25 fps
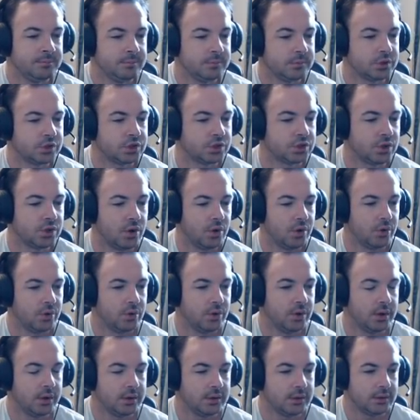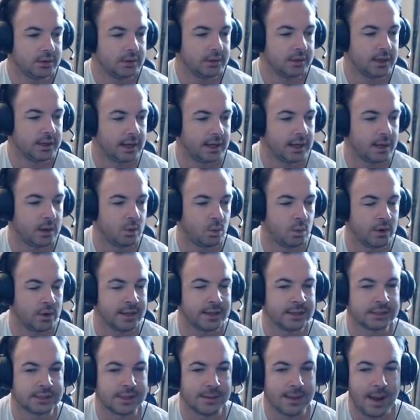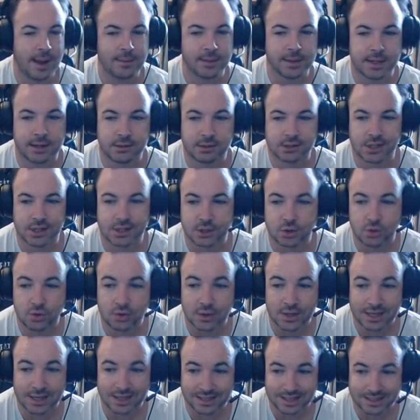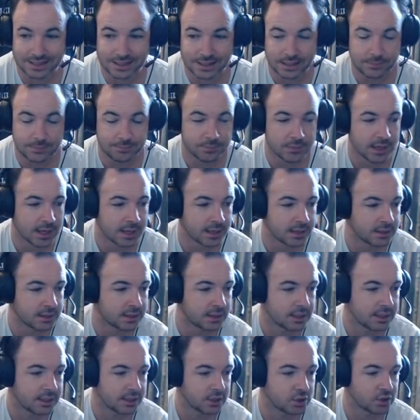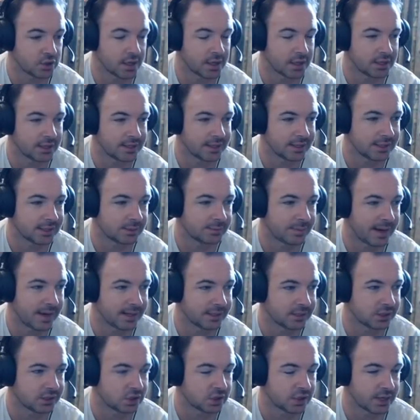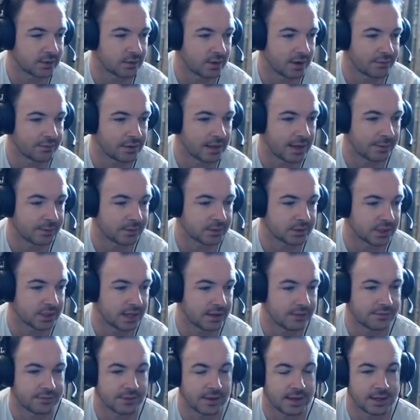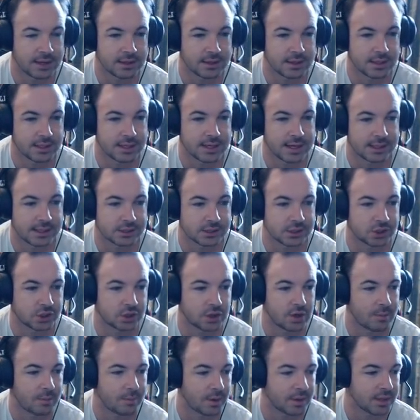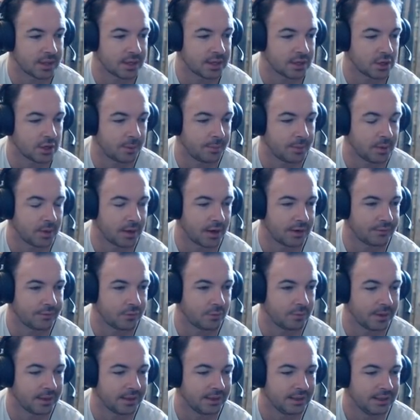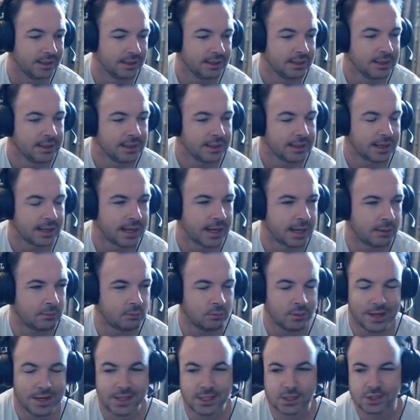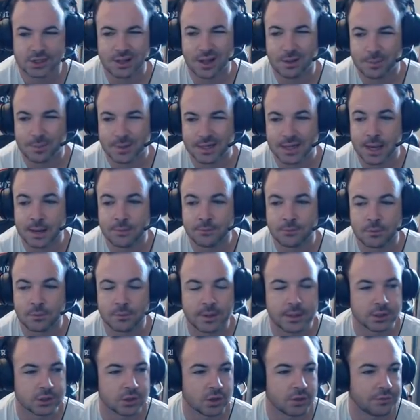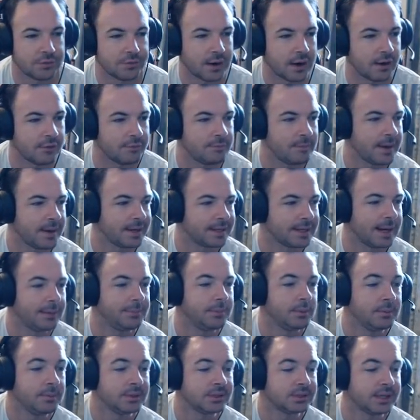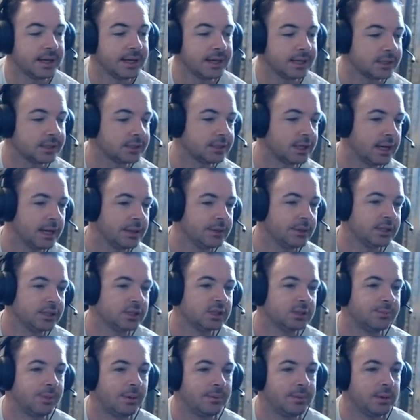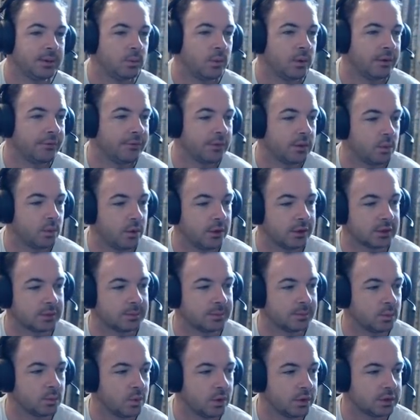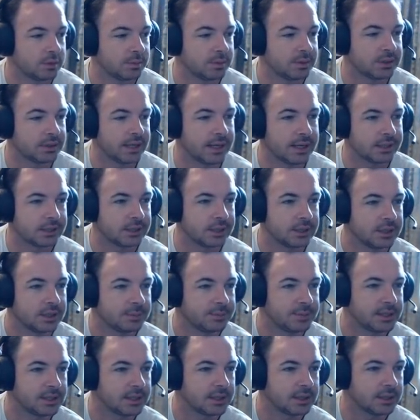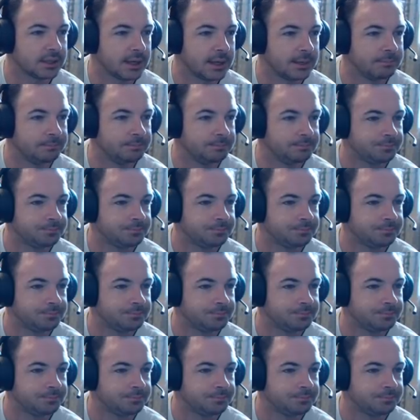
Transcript: So what ends up happening here is I do get lucky, and the Shrouded does pass its chain rifle armor save, and the Ghazi is shot by the combo rifle, but really sloppy game for me so far. I've made a couple mistakes, and this is probably one of the worst mistakes in this particular game.